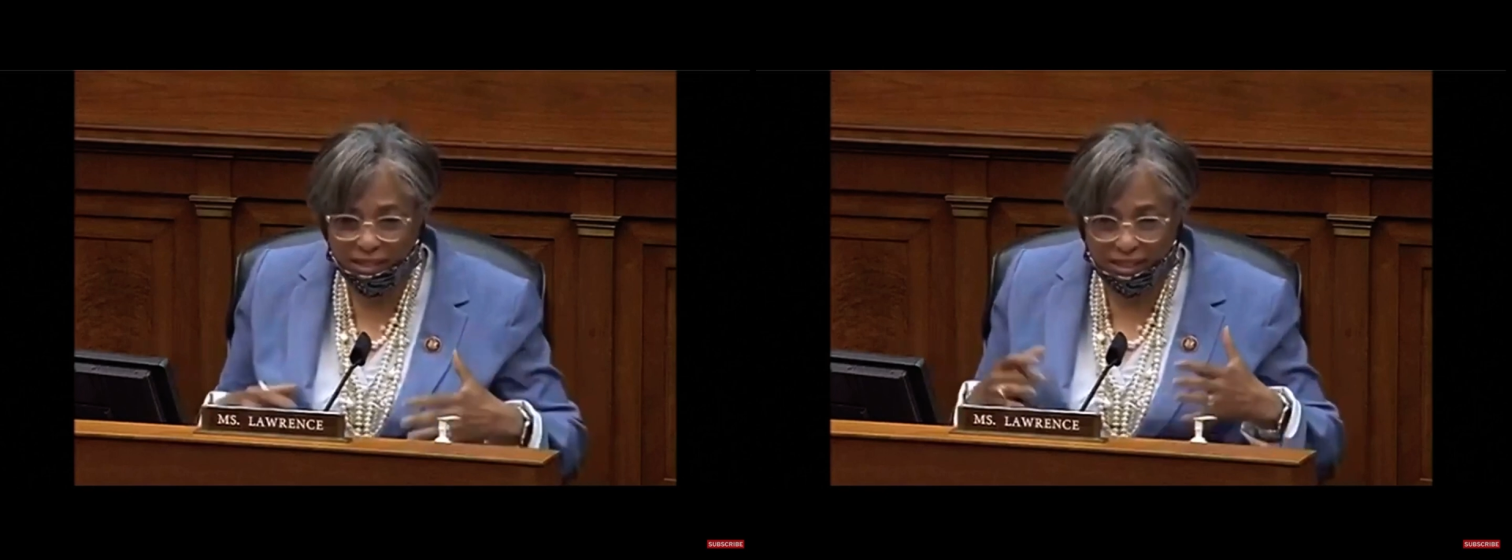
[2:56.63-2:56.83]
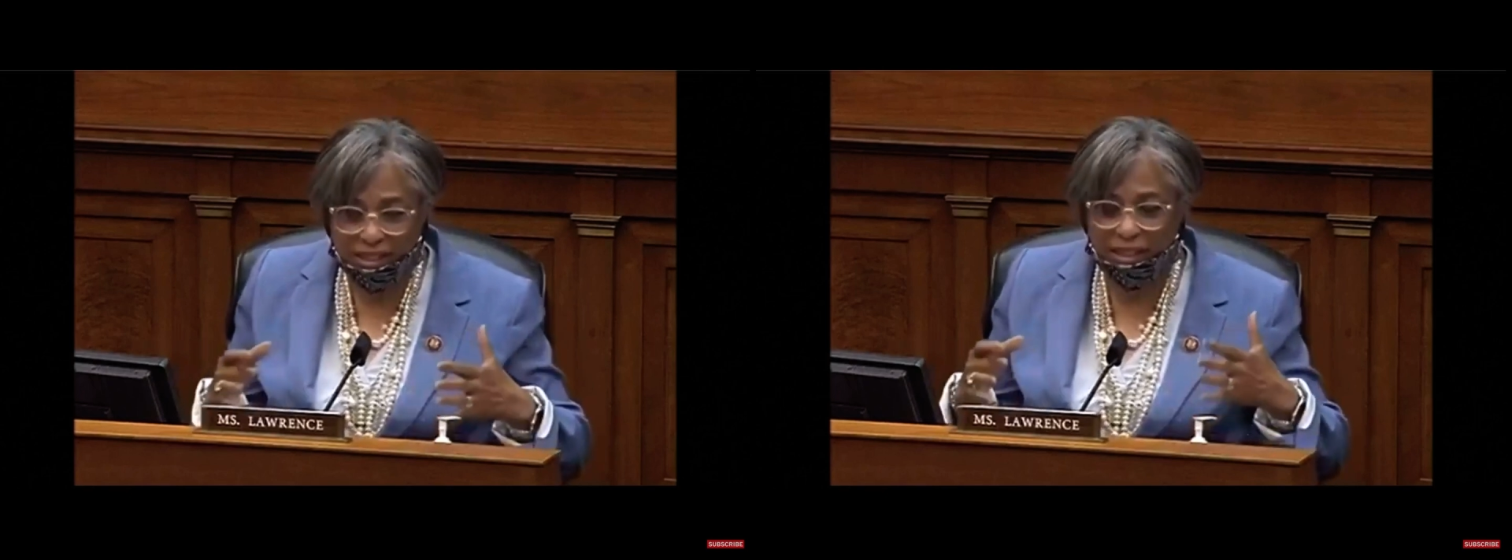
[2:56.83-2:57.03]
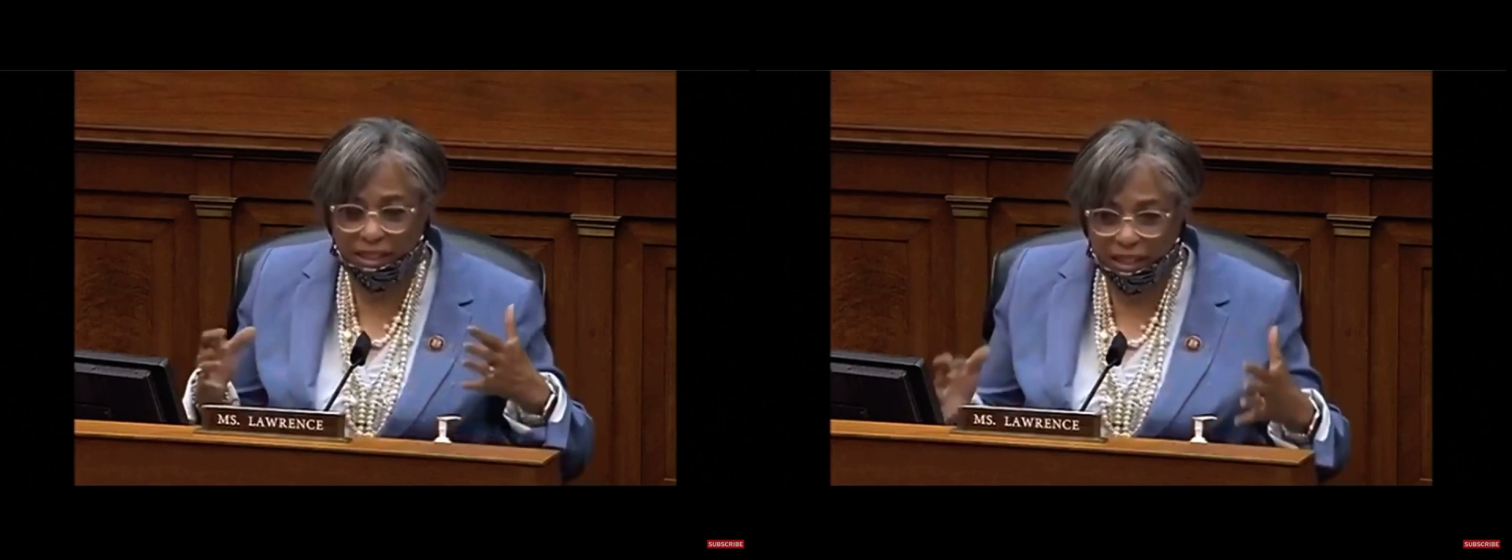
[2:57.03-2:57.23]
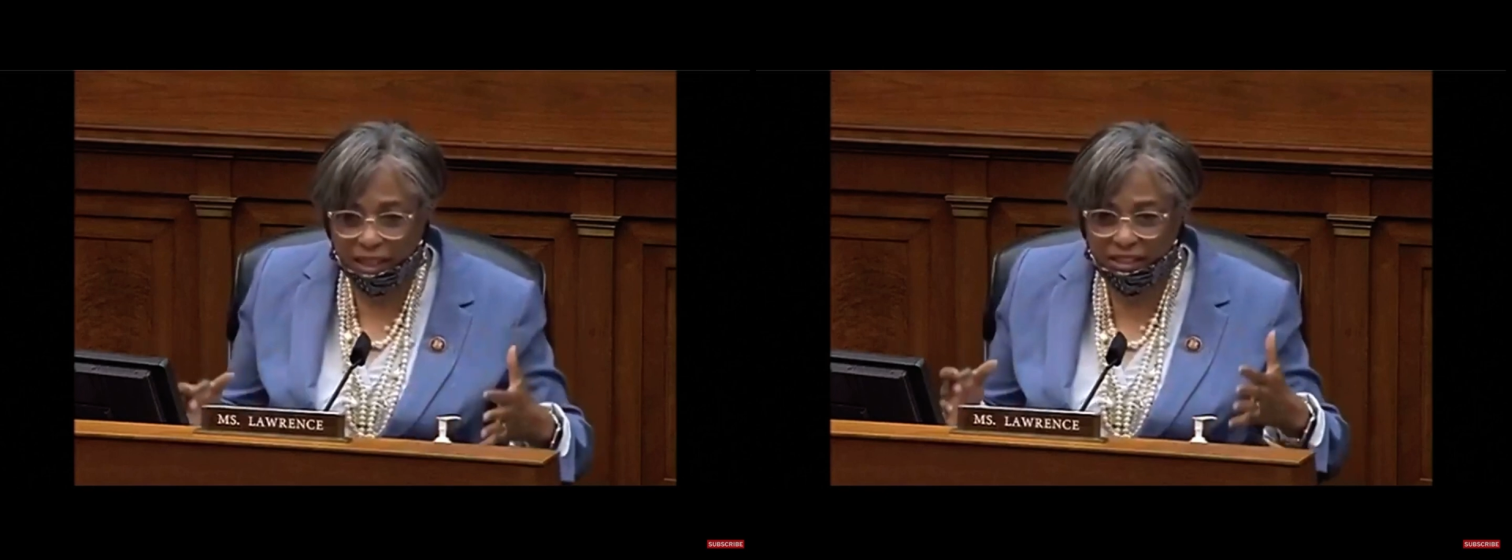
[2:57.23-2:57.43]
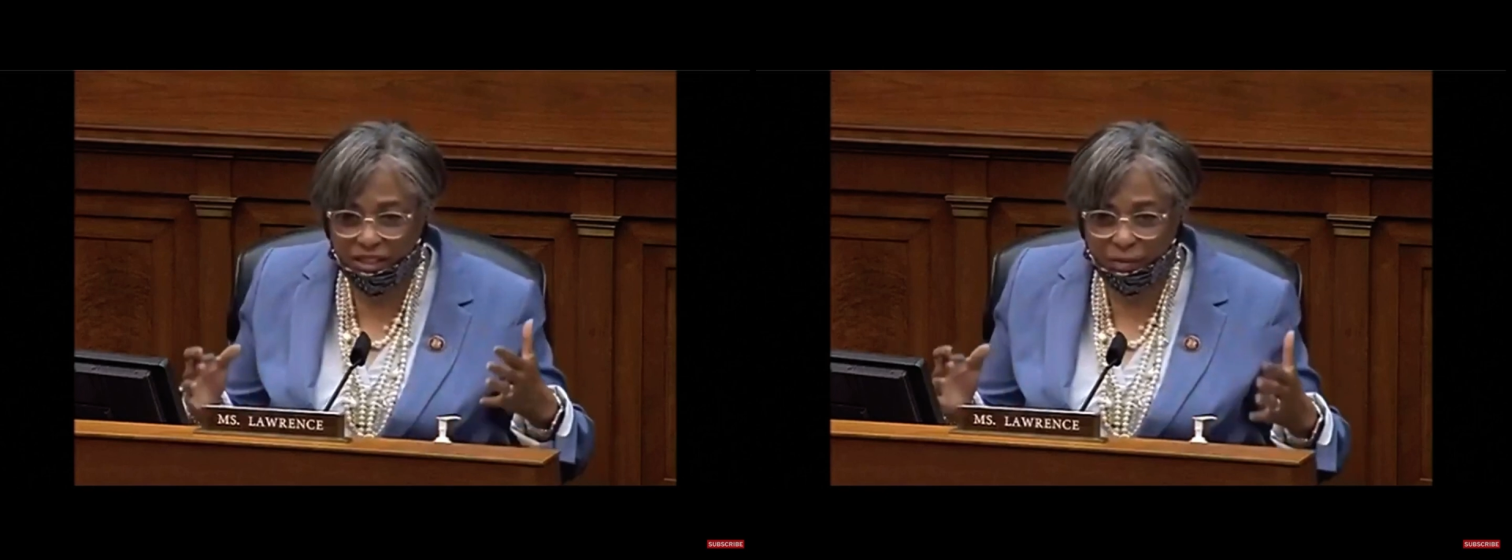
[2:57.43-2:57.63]
it's a
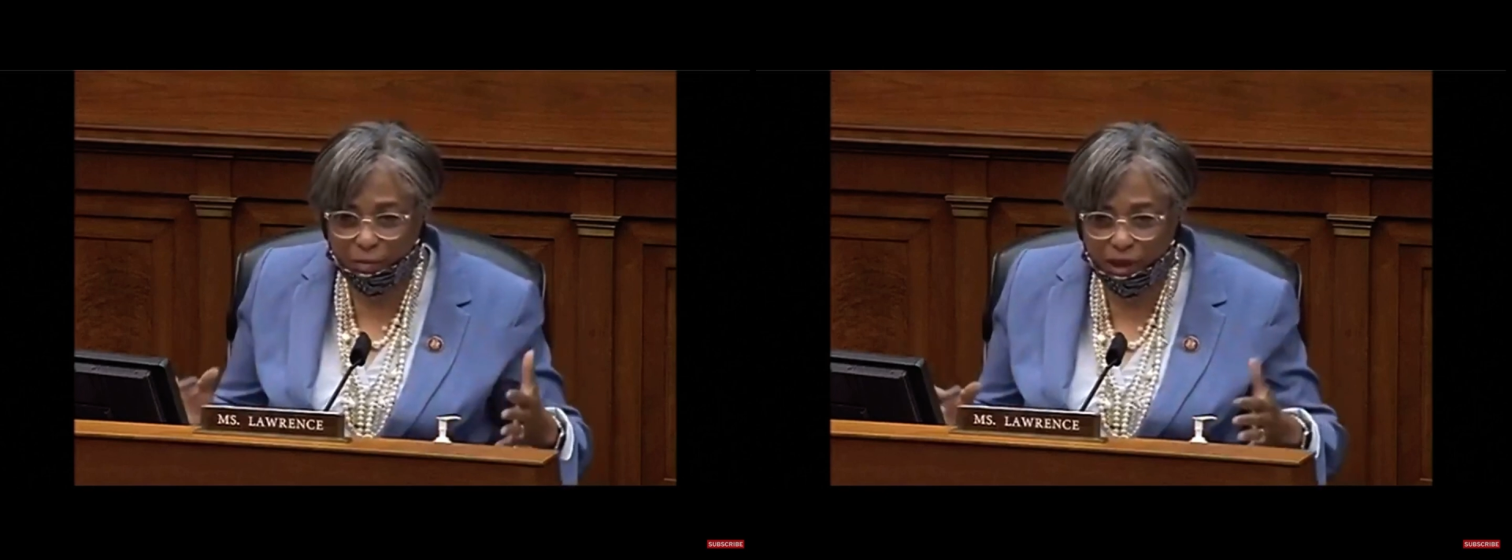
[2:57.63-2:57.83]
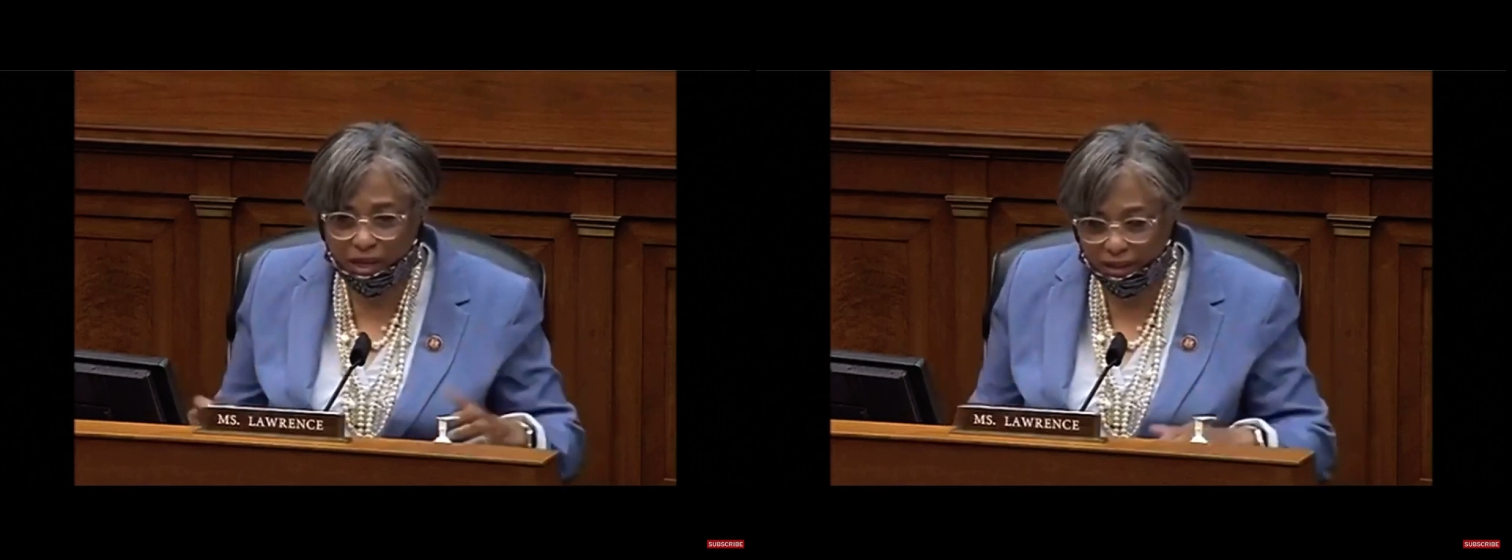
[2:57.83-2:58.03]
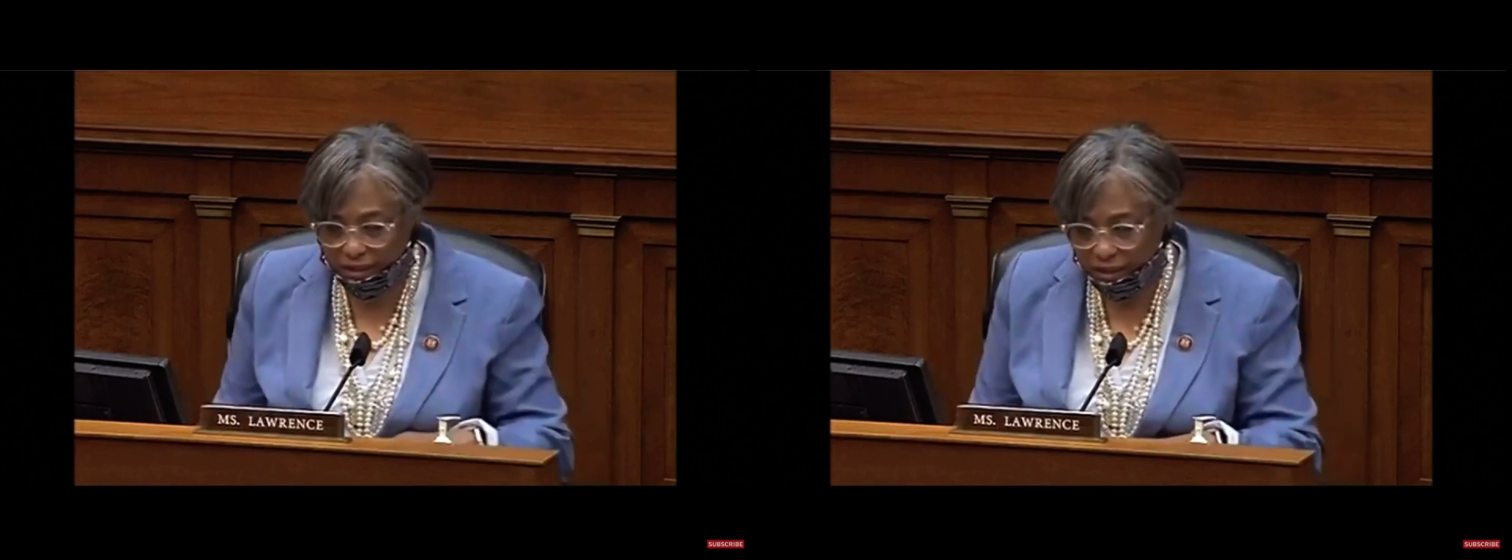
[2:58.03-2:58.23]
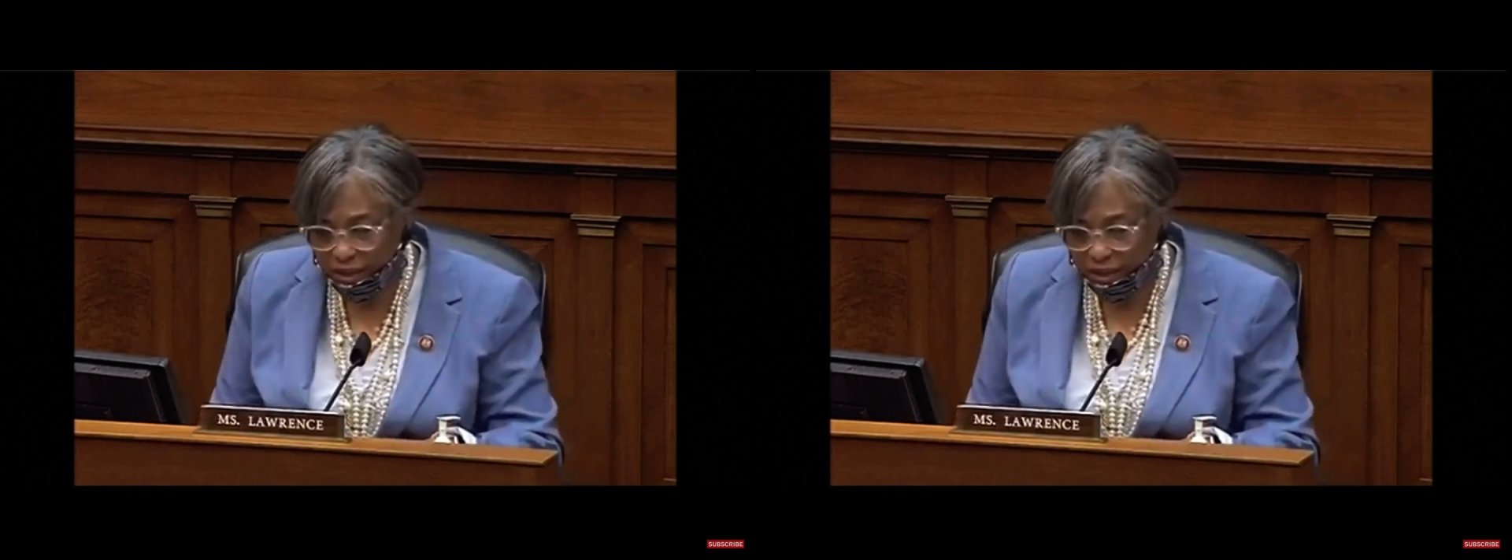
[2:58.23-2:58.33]
collection box.